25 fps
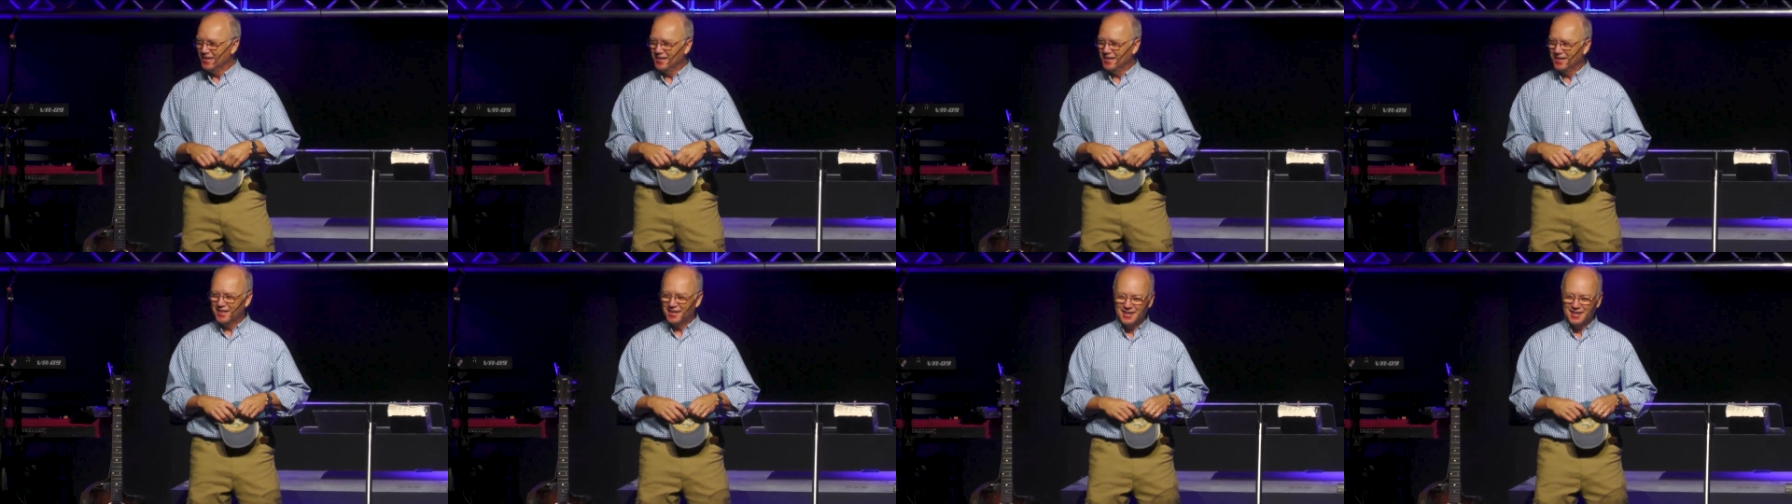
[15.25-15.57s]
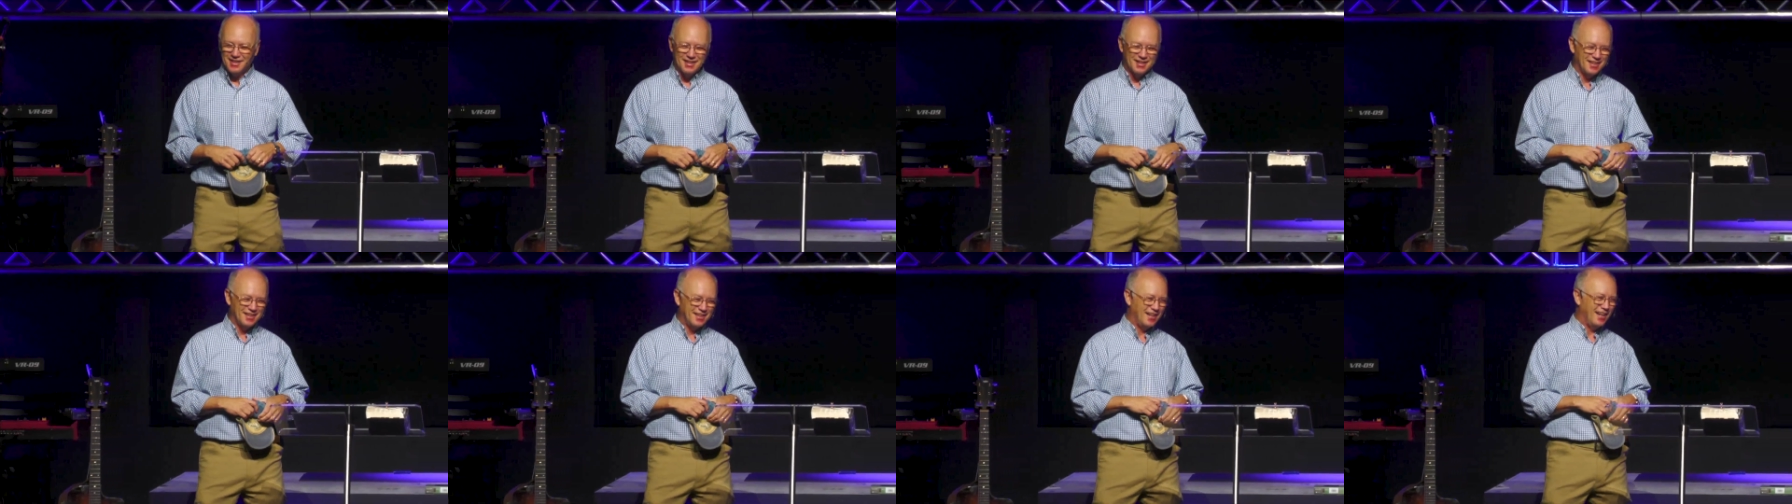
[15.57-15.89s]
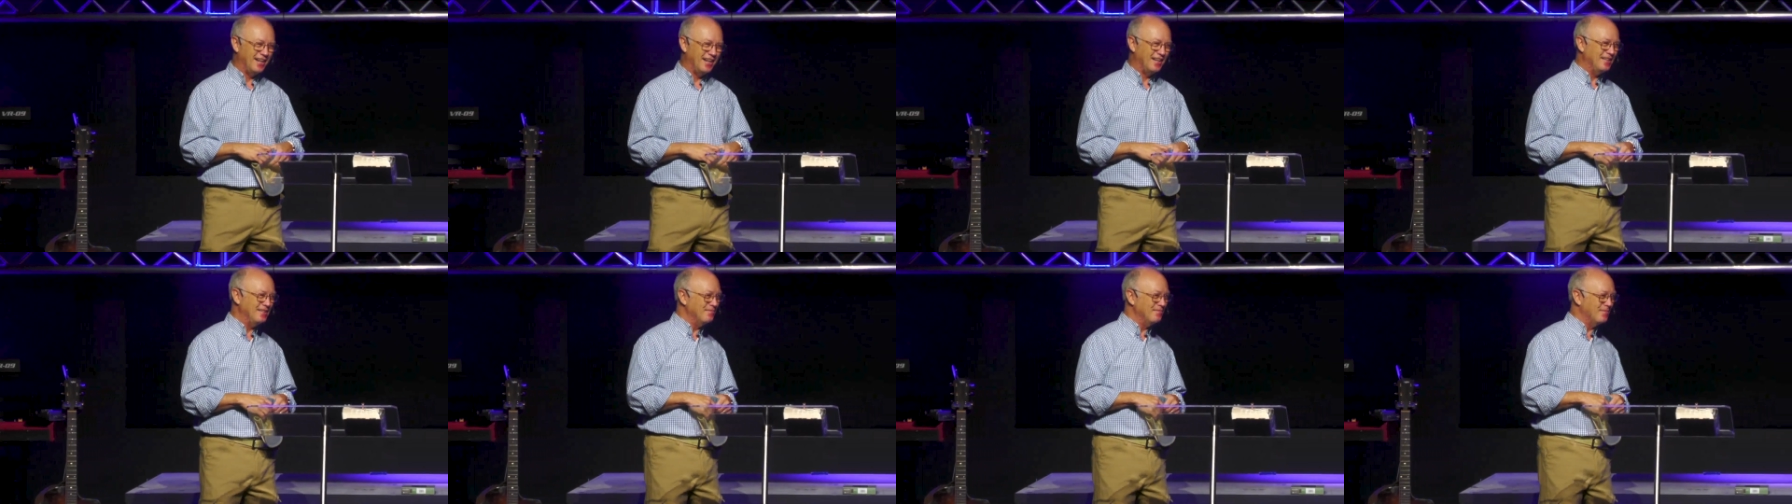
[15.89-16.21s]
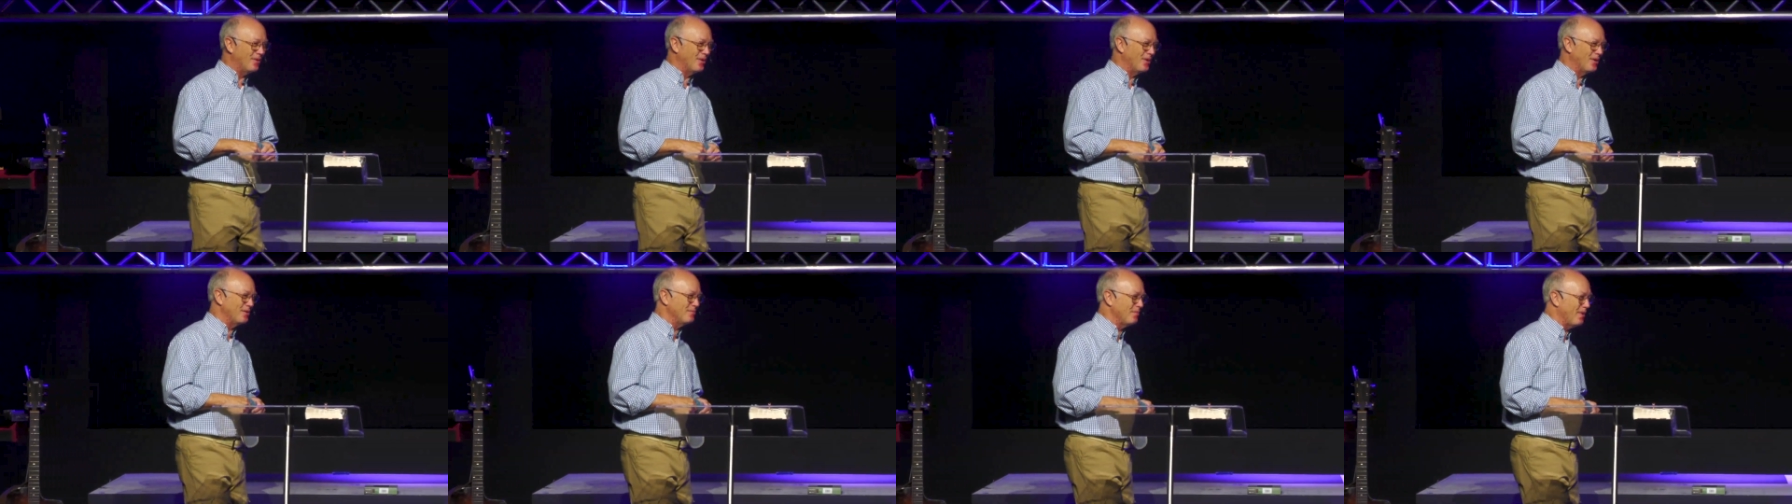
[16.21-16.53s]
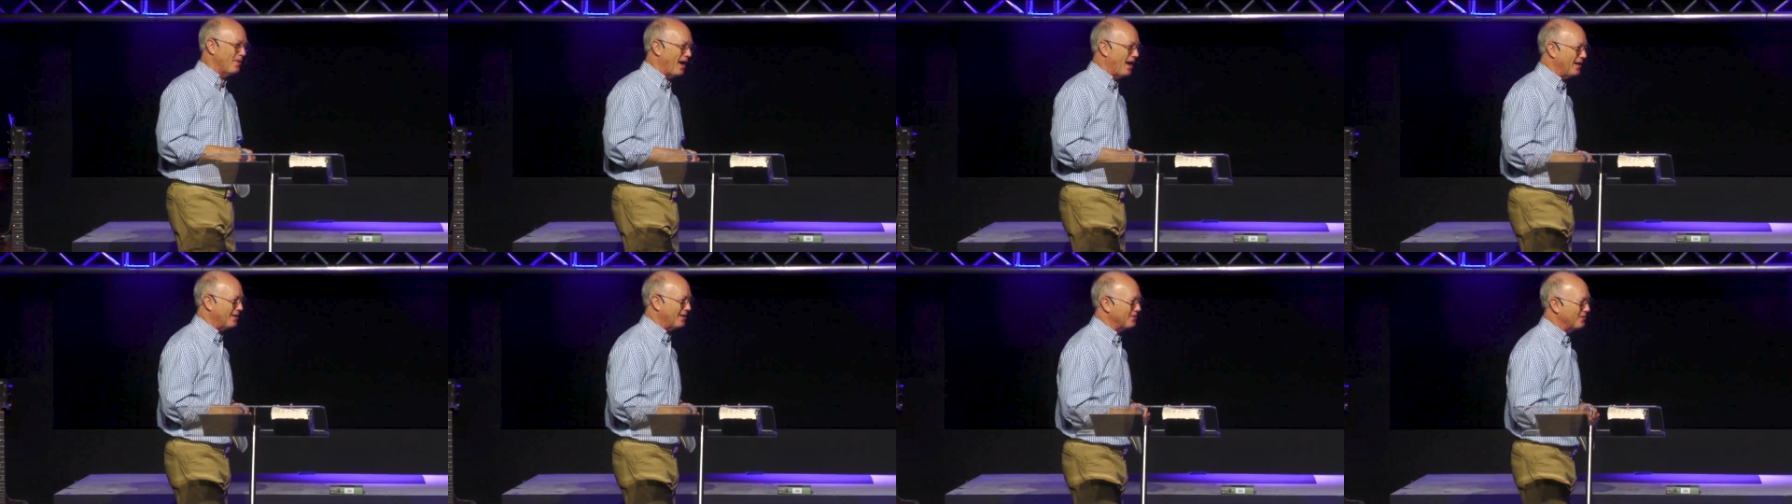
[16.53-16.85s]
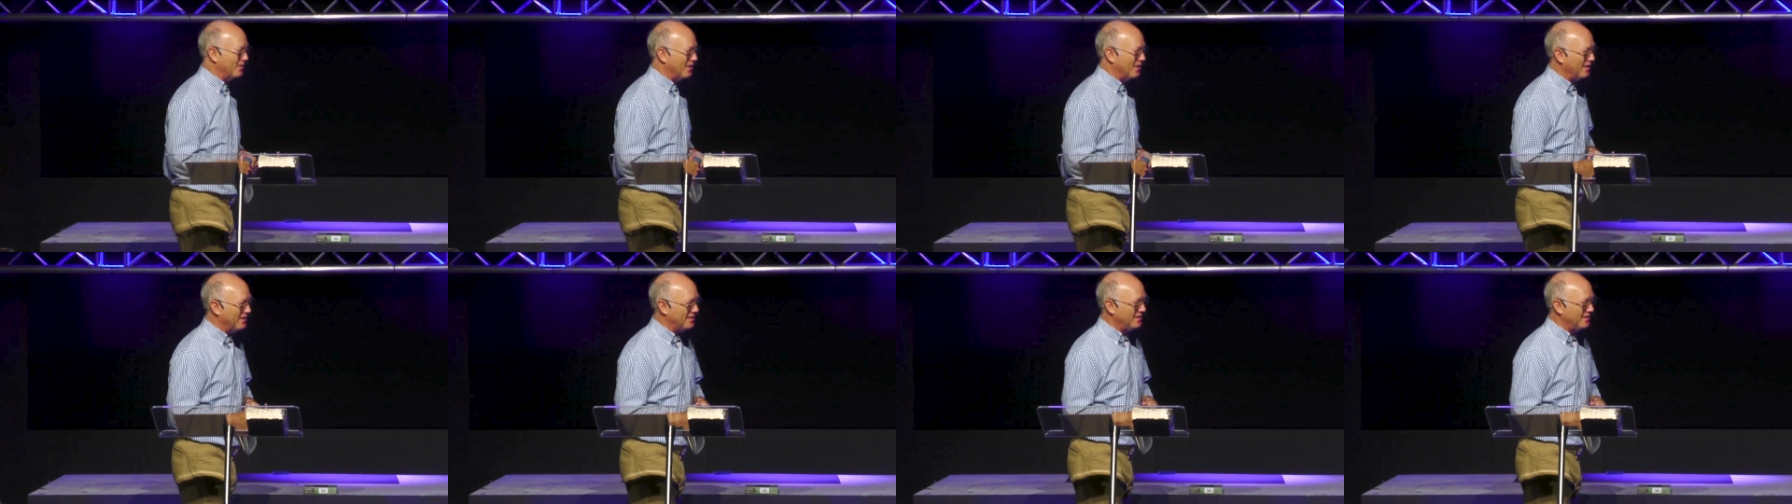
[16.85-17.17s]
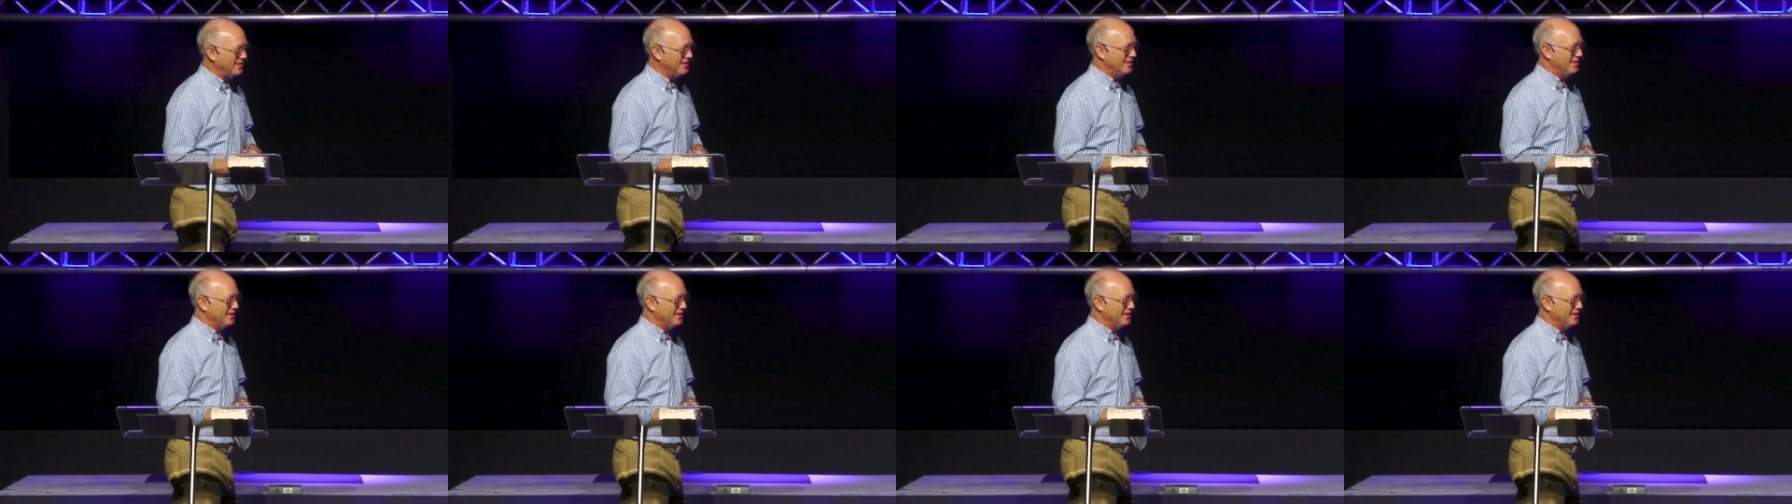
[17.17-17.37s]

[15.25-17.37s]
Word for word: I am Mark Bagwell.